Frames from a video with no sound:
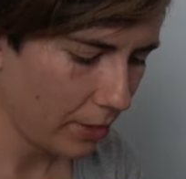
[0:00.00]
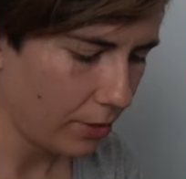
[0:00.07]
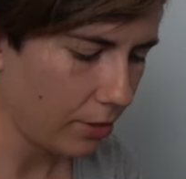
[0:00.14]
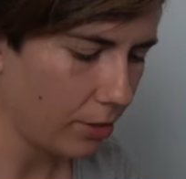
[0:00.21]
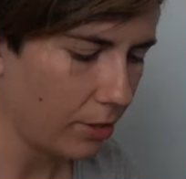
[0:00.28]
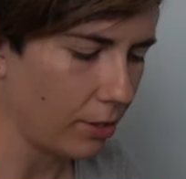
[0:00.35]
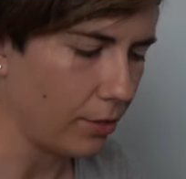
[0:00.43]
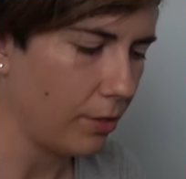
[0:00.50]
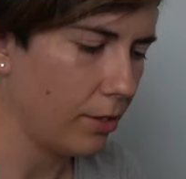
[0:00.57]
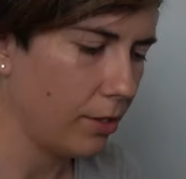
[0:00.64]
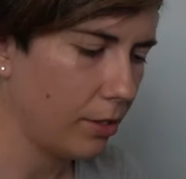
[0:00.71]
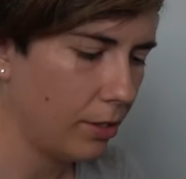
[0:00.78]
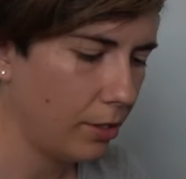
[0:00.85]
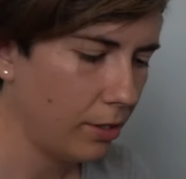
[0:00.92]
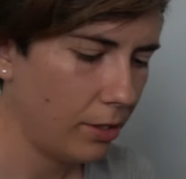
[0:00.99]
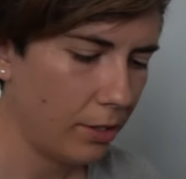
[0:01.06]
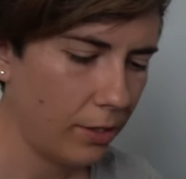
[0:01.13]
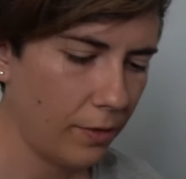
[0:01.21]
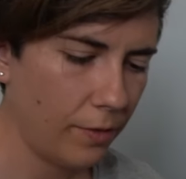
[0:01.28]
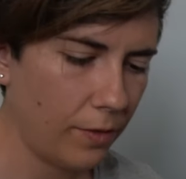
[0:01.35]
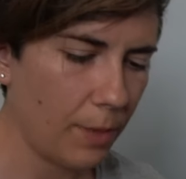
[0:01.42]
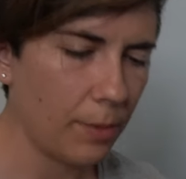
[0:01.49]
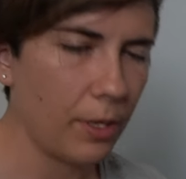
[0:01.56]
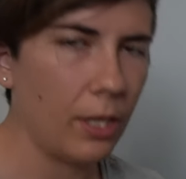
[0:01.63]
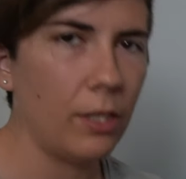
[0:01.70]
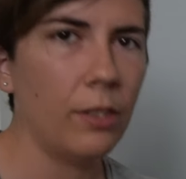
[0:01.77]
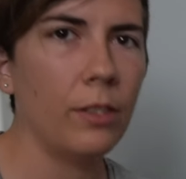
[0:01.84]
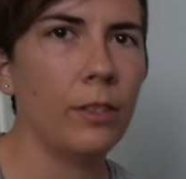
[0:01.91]
They're her favorite.
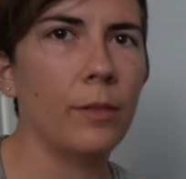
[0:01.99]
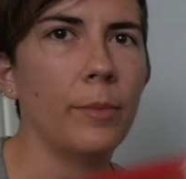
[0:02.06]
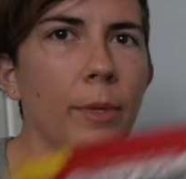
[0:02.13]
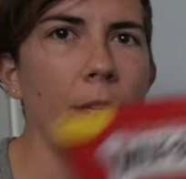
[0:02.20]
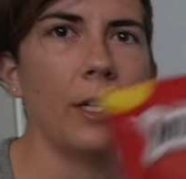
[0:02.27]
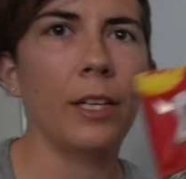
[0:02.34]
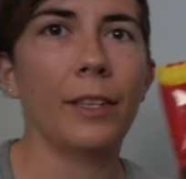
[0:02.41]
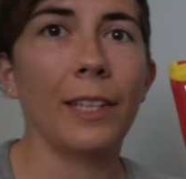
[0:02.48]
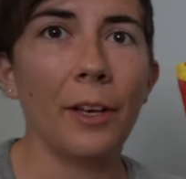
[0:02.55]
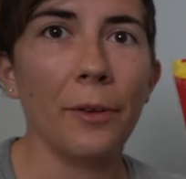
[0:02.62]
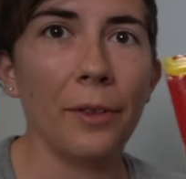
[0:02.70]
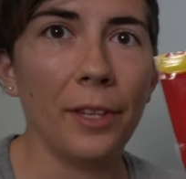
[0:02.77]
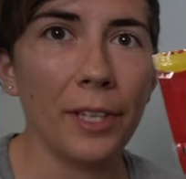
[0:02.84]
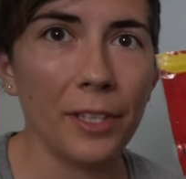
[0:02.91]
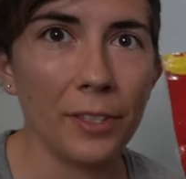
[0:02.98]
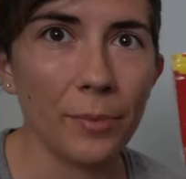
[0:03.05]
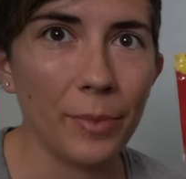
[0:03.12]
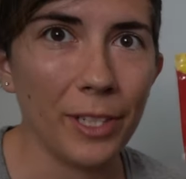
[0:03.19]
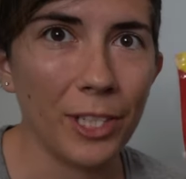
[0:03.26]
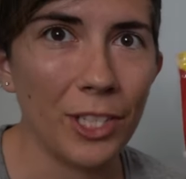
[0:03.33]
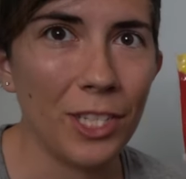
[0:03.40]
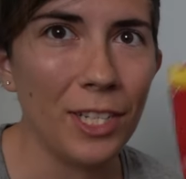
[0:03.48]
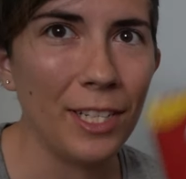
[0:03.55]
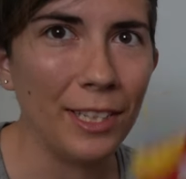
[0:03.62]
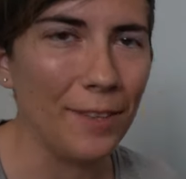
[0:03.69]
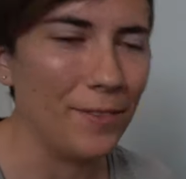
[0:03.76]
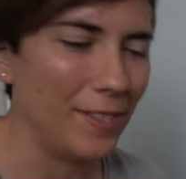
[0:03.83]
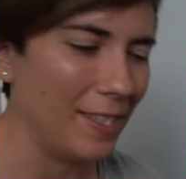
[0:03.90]
I know they're probably not the healthiest, but she
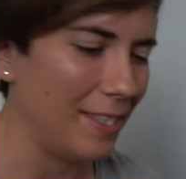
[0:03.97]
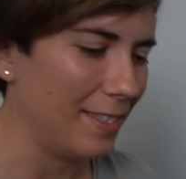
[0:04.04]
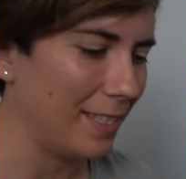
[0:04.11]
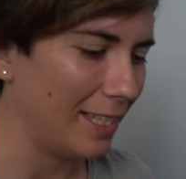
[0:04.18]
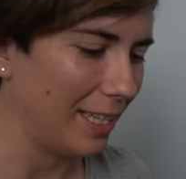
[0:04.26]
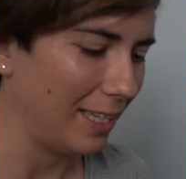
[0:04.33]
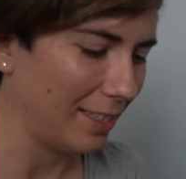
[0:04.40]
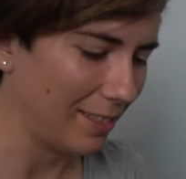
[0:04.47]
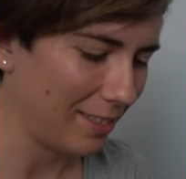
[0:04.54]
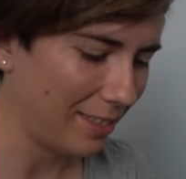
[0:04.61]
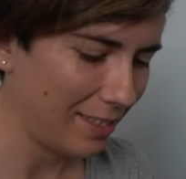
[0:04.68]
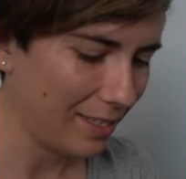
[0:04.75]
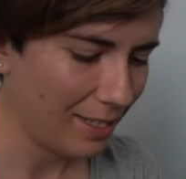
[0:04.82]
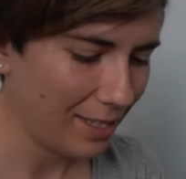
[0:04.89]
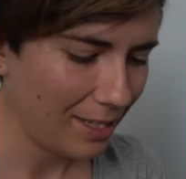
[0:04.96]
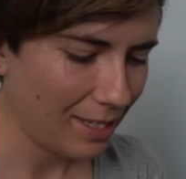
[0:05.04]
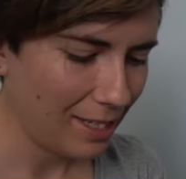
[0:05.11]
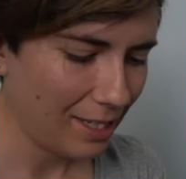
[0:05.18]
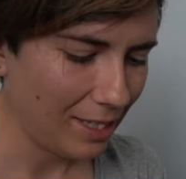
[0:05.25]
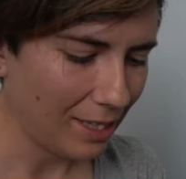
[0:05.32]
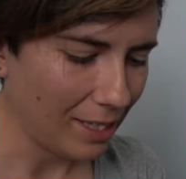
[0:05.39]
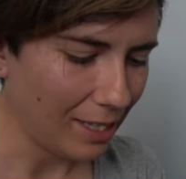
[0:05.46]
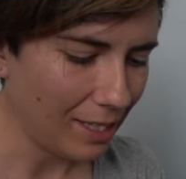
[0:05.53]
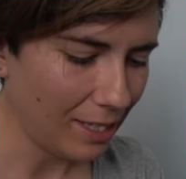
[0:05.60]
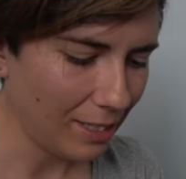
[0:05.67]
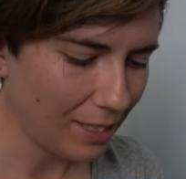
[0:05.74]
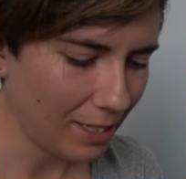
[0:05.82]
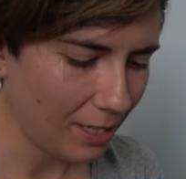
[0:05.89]
loves these things. The
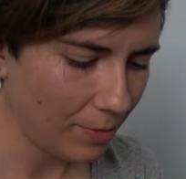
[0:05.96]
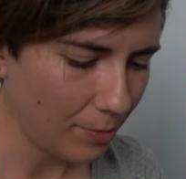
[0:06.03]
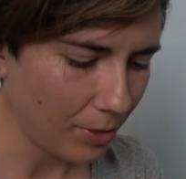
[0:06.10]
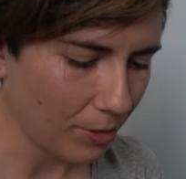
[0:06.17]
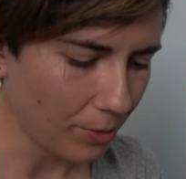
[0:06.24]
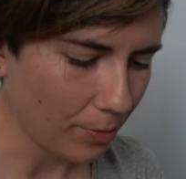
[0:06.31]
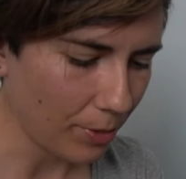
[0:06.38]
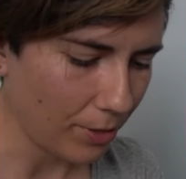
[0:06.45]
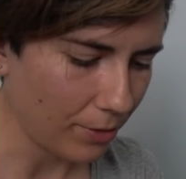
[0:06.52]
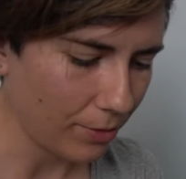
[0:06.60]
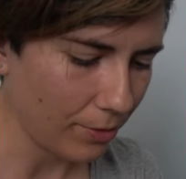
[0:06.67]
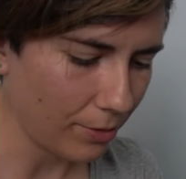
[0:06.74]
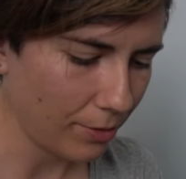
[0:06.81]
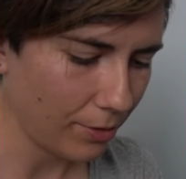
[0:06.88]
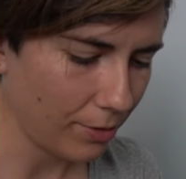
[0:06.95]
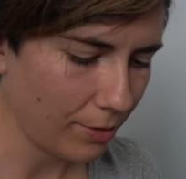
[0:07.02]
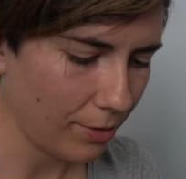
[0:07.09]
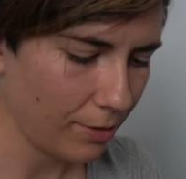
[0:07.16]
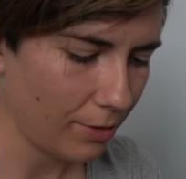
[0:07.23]
little tiny milk bones.